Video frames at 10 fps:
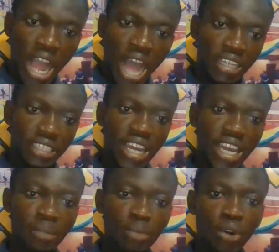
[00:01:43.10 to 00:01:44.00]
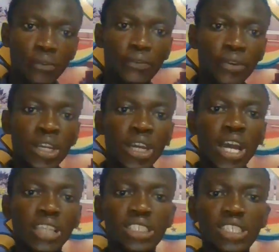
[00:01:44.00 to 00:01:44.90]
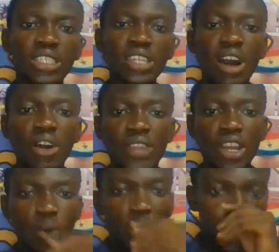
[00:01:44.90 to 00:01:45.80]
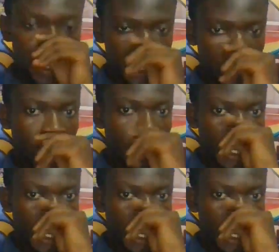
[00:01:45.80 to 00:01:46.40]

At the time of a eh, seizure of the equipment,